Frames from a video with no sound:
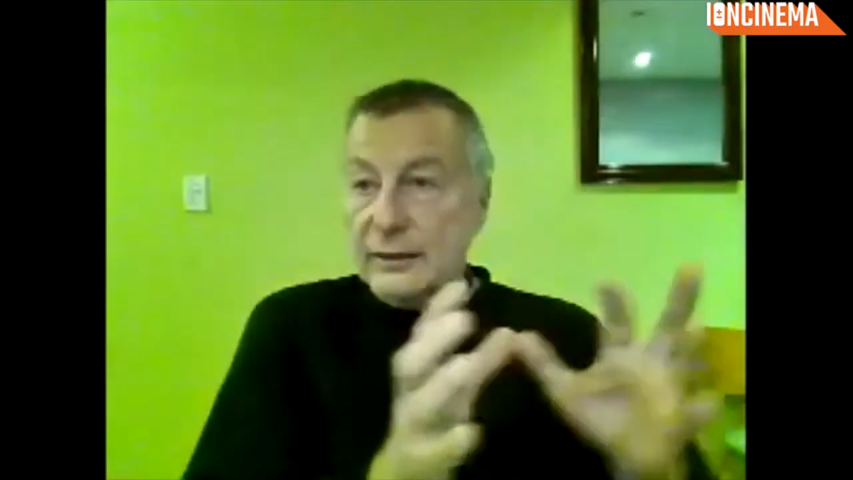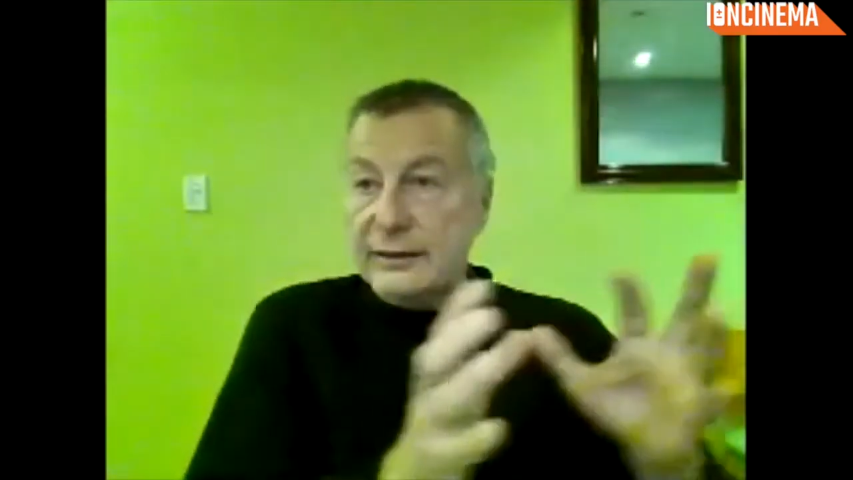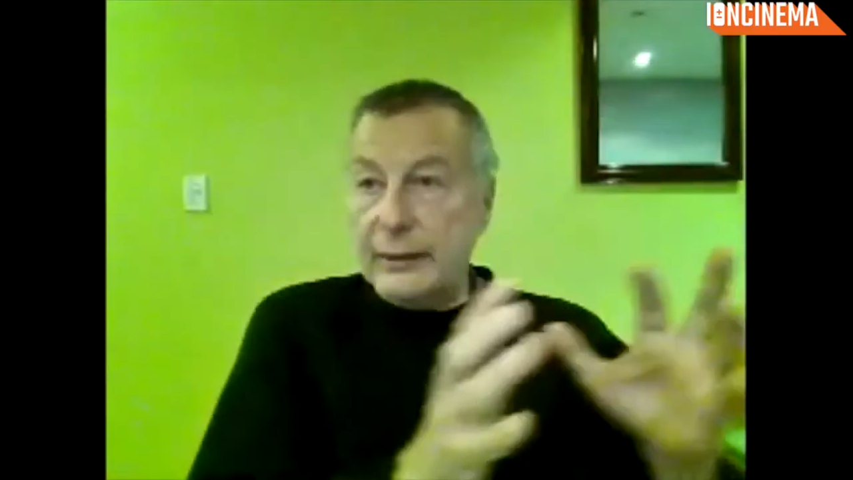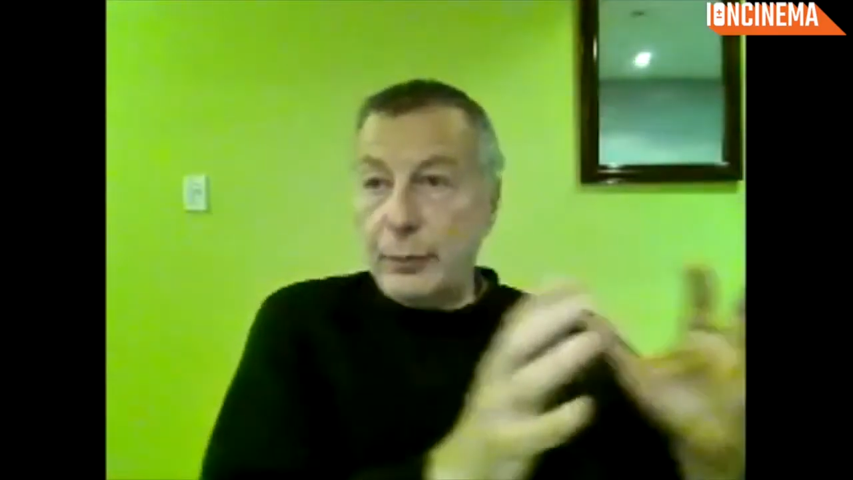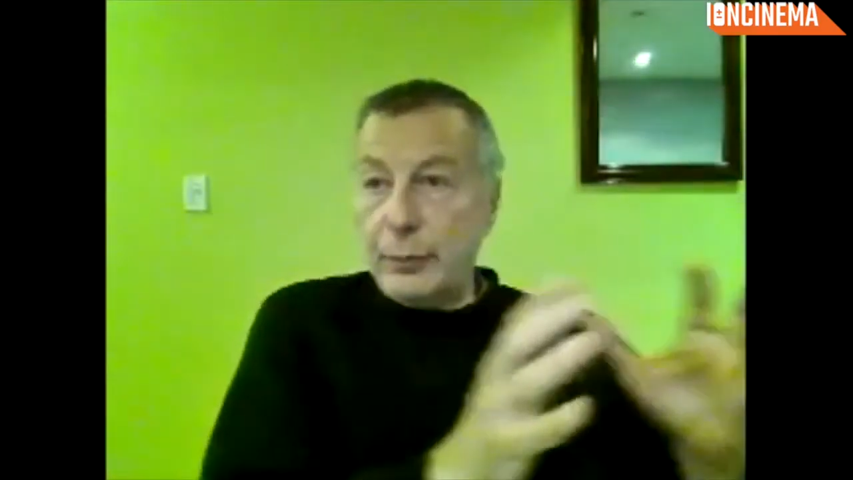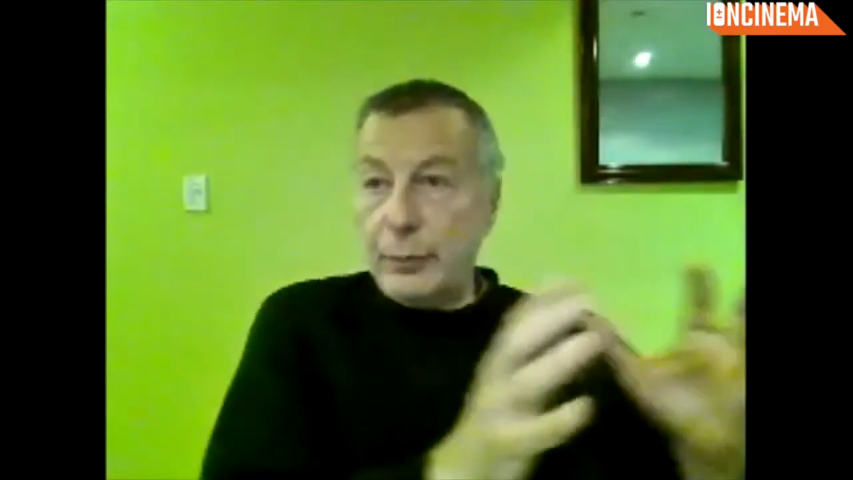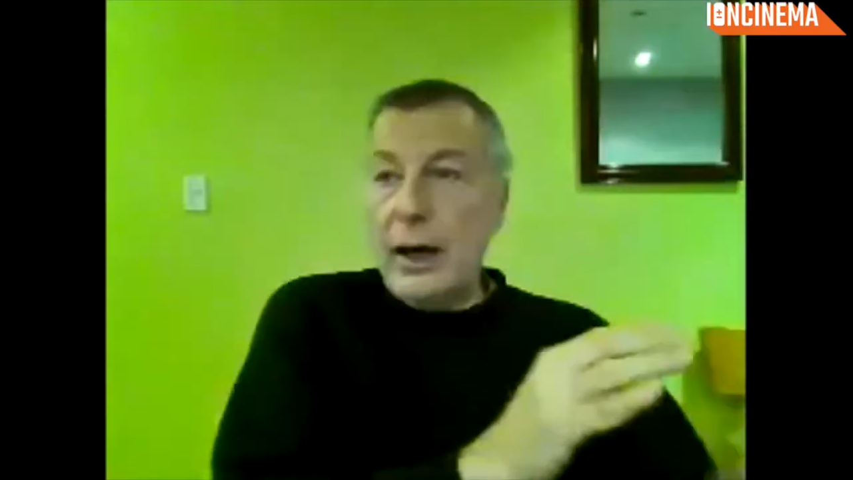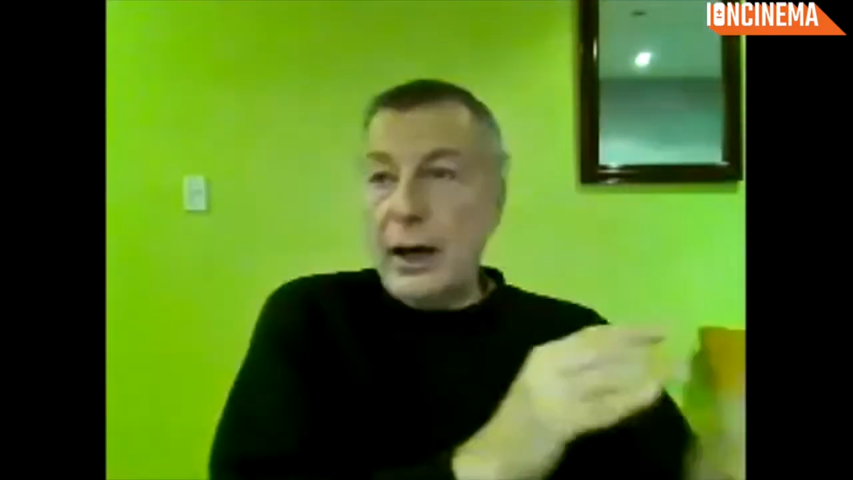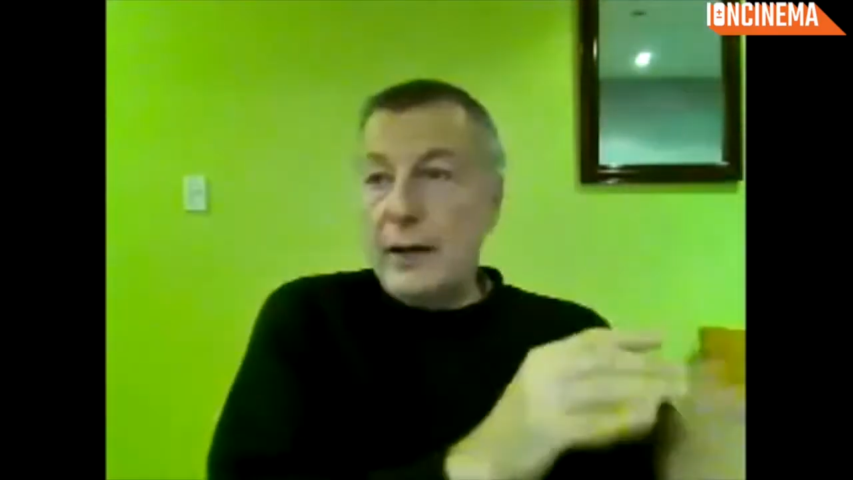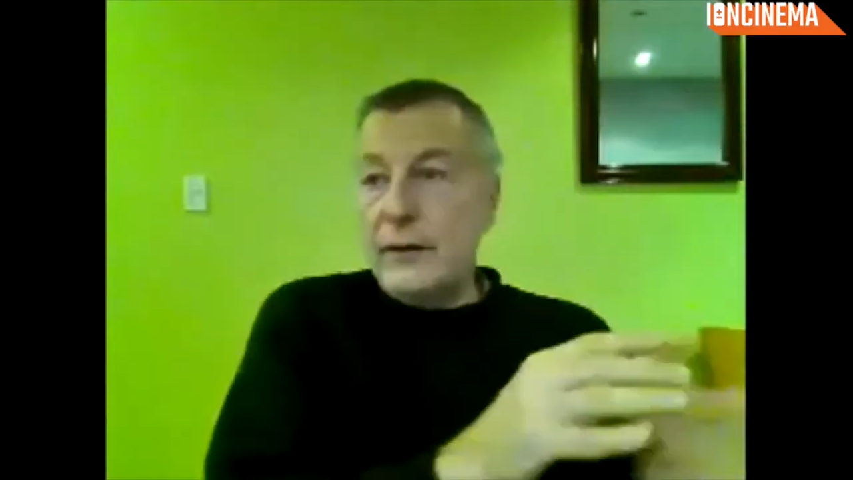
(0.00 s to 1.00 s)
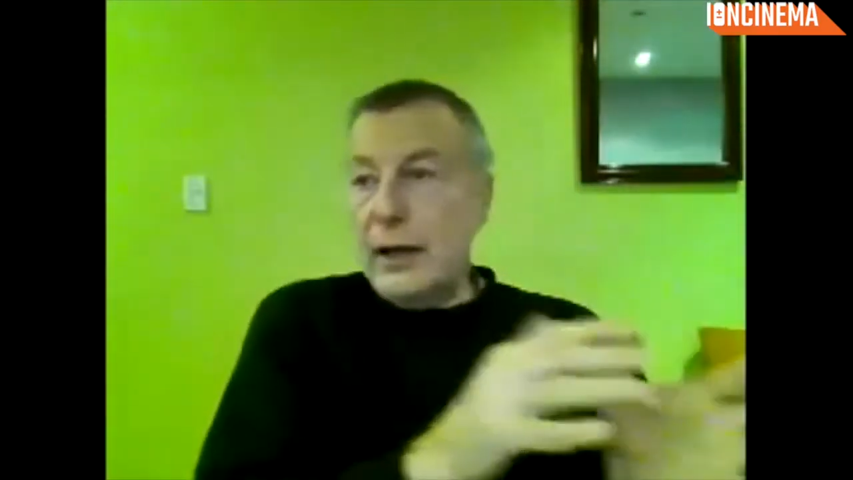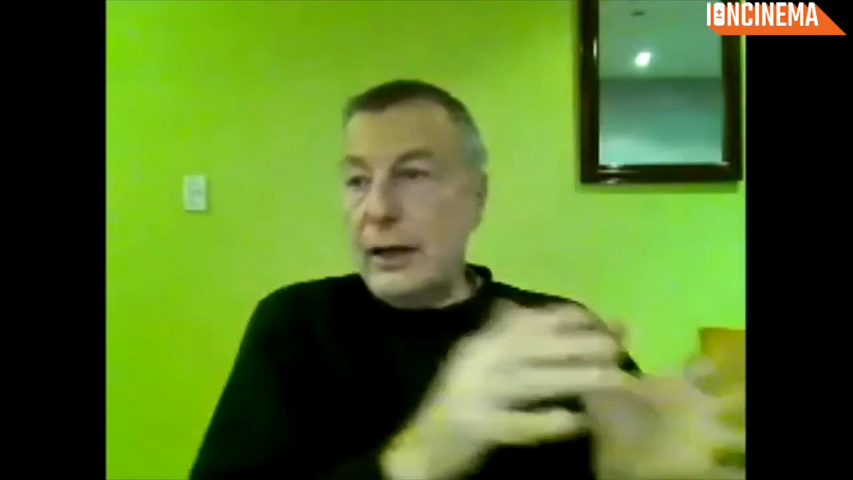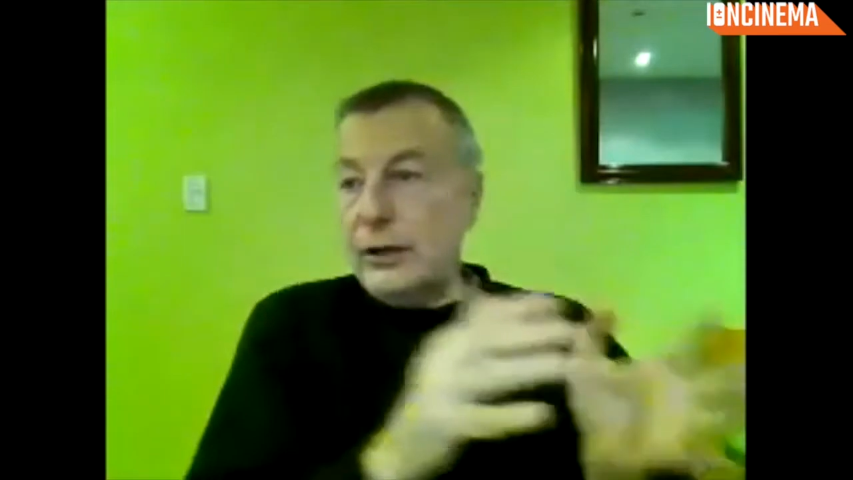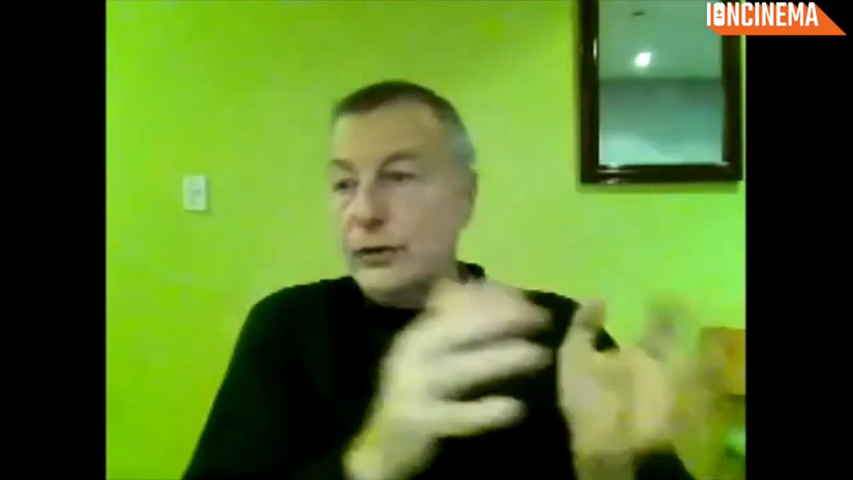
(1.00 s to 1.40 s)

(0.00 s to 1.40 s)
separate story,